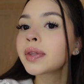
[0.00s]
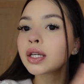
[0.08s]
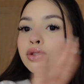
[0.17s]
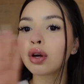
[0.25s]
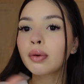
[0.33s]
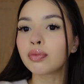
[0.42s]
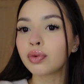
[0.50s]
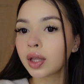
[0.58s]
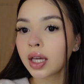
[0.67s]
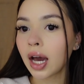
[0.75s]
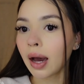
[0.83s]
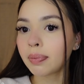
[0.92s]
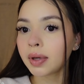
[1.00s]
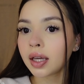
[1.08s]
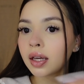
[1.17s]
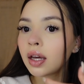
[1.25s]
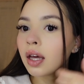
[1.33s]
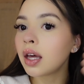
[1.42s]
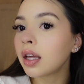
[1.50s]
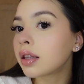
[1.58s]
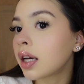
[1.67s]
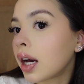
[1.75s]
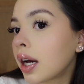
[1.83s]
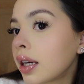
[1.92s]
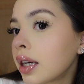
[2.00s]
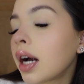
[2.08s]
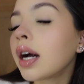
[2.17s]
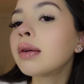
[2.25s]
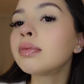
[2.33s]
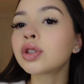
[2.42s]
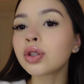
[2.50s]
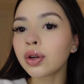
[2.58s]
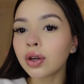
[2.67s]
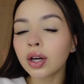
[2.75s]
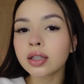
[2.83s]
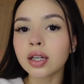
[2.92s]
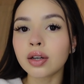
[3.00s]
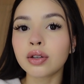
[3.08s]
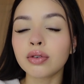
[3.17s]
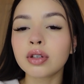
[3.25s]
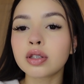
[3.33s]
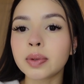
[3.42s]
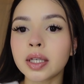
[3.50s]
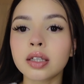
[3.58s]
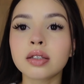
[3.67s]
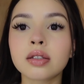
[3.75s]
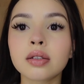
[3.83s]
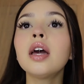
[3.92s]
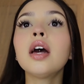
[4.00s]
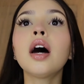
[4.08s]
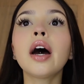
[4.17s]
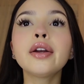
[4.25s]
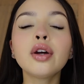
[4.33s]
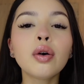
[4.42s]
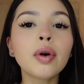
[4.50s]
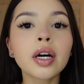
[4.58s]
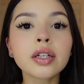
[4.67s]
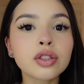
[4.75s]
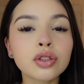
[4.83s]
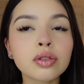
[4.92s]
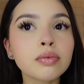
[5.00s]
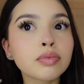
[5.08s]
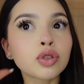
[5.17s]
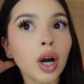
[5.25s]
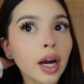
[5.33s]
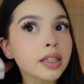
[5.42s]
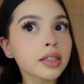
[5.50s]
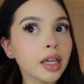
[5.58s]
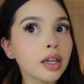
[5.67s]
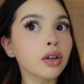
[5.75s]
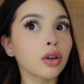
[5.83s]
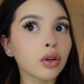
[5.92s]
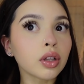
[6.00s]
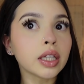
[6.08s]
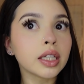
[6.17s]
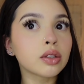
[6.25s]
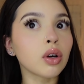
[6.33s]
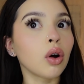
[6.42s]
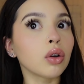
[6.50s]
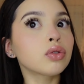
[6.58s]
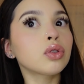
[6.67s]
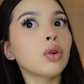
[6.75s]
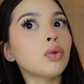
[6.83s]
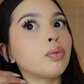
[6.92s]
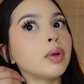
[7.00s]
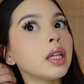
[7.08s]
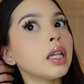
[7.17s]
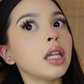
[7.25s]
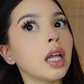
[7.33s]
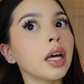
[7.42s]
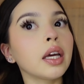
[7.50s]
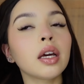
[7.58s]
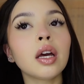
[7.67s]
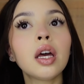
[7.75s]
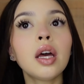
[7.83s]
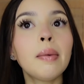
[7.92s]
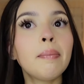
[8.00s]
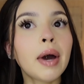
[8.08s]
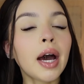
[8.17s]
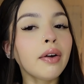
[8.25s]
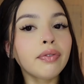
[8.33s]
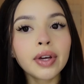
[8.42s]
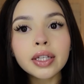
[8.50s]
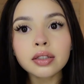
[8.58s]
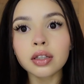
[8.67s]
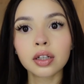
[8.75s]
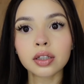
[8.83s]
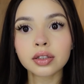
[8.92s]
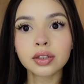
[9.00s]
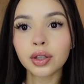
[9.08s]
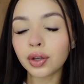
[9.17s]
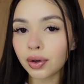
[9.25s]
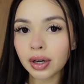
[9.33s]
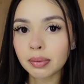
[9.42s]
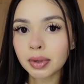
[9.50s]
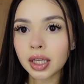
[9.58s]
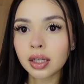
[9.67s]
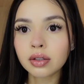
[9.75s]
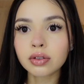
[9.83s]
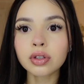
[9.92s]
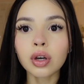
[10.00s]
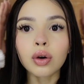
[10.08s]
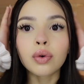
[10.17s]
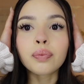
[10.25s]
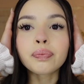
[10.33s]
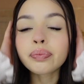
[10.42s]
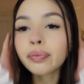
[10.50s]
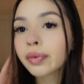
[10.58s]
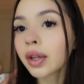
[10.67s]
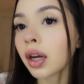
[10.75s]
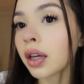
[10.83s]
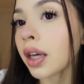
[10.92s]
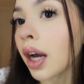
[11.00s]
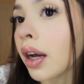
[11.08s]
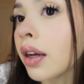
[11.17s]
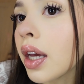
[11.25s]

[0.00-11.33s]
So I'm really happy that I'm showing you guys how to do this, because I know us dry skin girlies also really like matte face looks, you know what I mean? So yeah.